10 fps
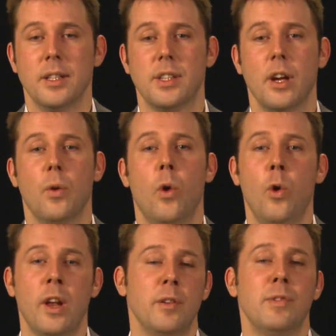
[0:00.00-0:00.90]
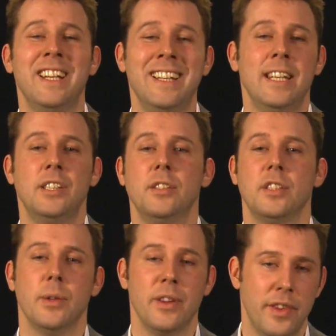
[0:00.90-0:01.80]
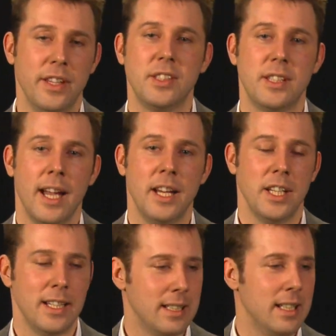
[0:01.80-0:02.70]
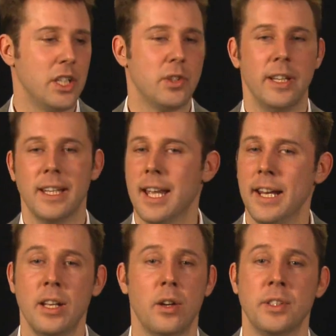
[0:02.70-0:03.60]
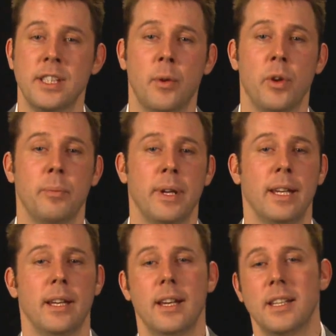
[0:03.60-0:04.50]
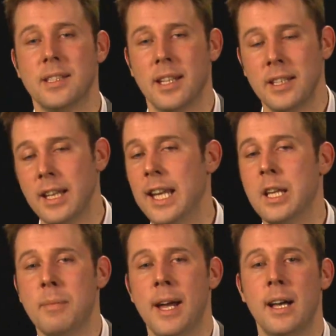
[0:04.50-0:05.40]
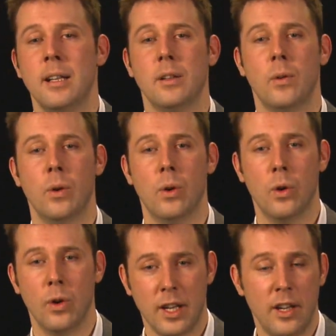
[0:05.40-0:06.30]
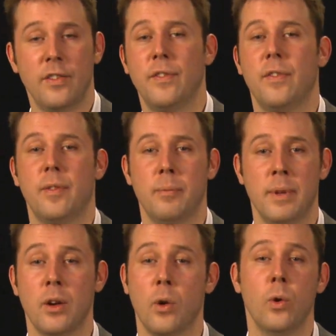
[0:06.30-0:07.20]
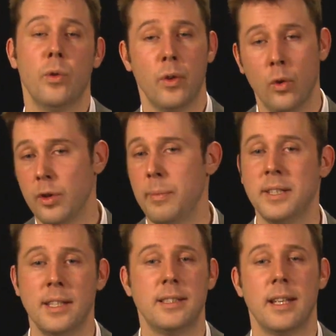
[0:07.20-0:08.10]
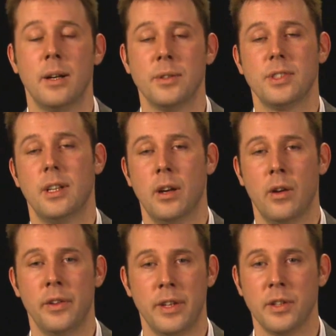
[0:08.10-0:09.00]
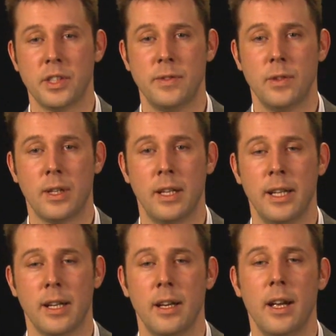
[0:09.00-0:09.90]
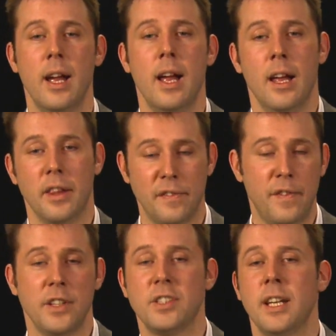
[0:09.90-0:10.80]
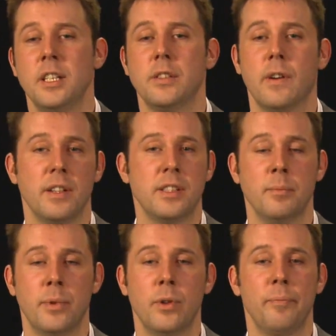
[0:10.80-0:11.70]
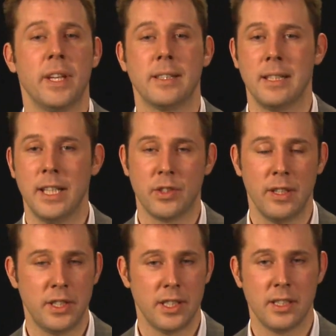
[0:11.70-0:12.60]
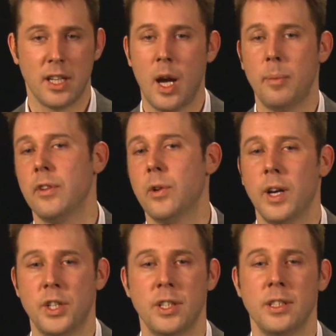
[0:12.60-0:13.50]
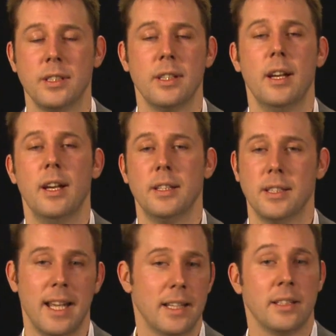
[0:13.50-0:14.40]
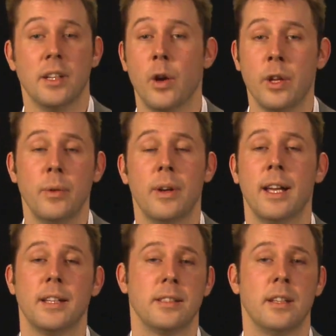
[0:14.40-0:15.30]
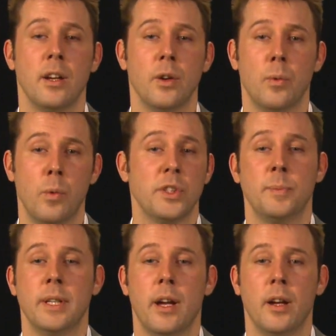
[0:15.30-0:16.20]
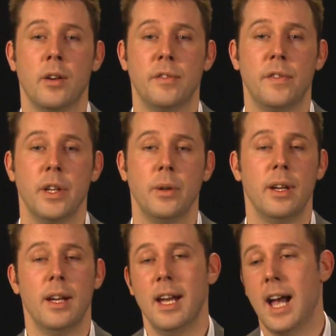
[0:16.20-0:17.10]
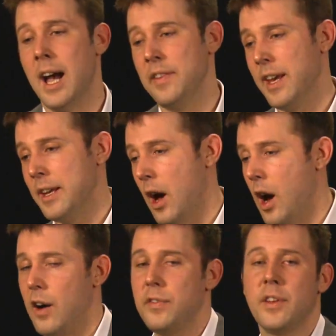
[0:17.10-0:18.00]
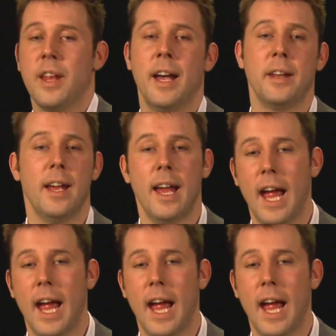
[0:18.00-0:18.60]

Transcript: So all I really need you to do at this stage is literally get in contact with me, send an email or give me a call. All of my details are on the Osterfield Clinic. The first stage is very simple. It's literally just a couple of questions to get to know you and get to know what's been going on for you. and then after that,